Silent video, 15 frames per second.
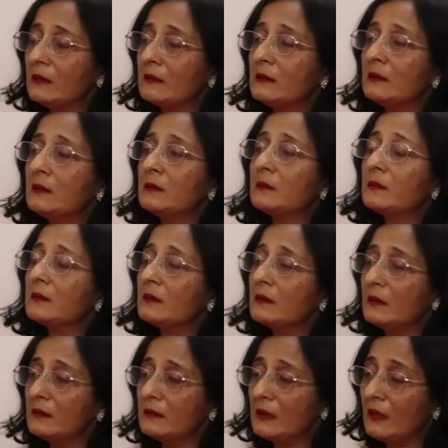under
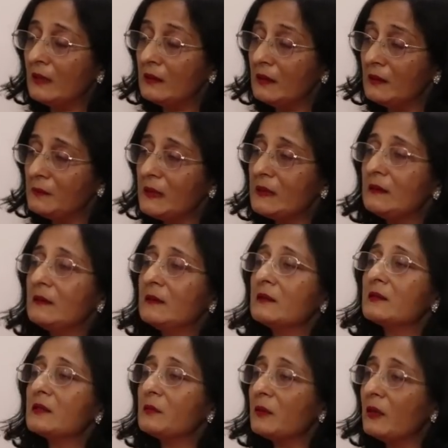the dynamic
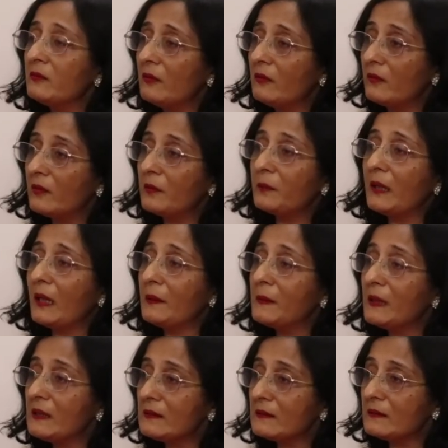leadership of our Prime
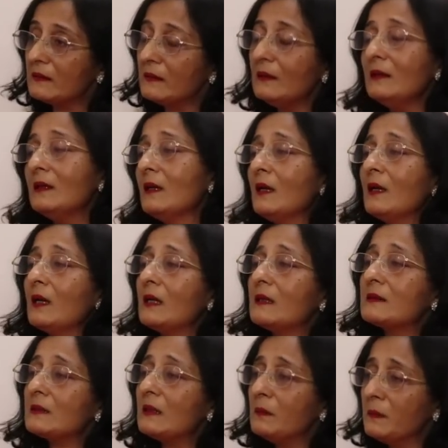Minister,
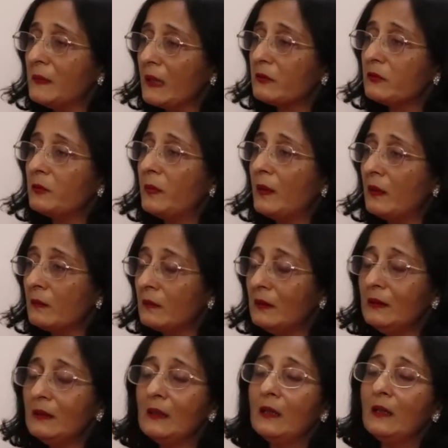has come back to power